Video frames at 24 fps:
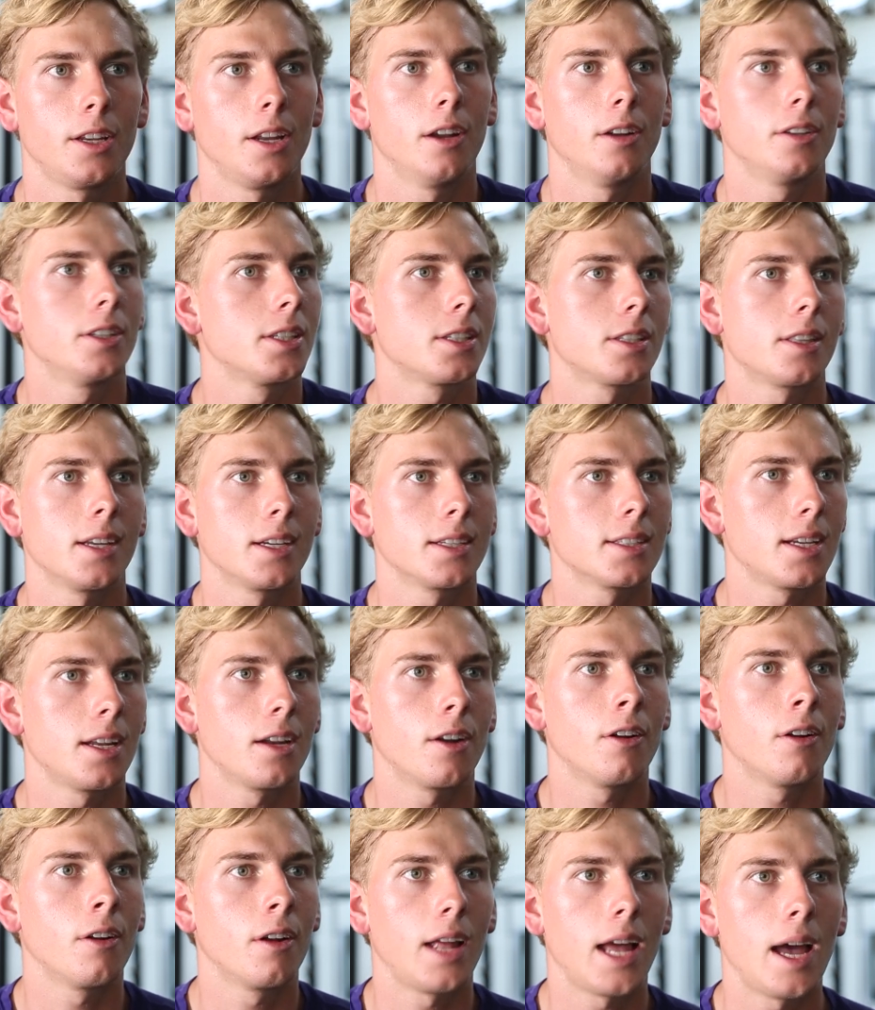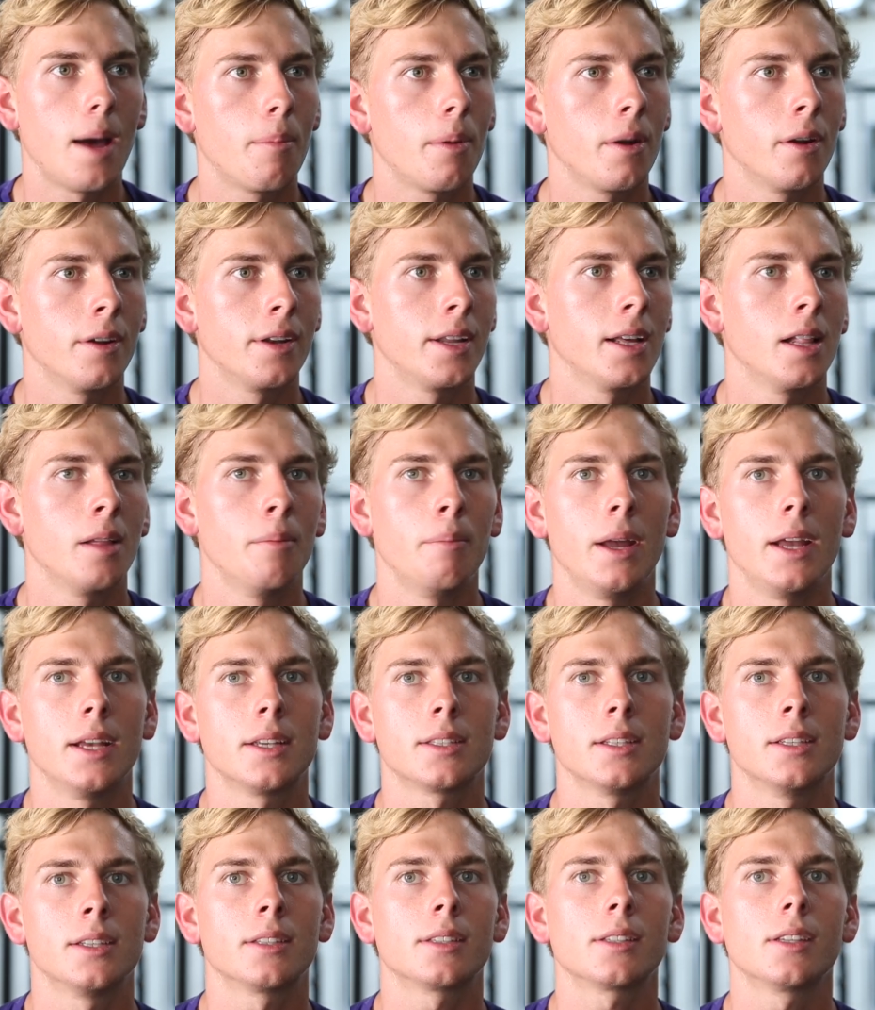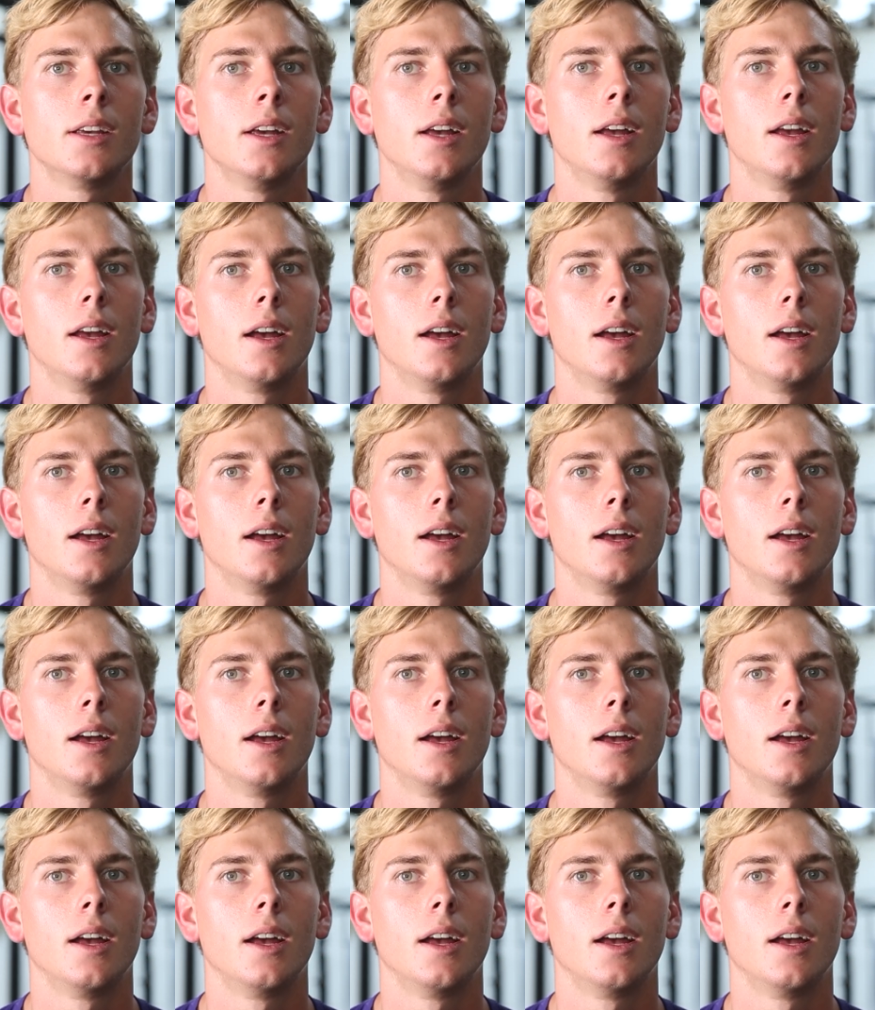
You know, just things that don't happen on a daily basis.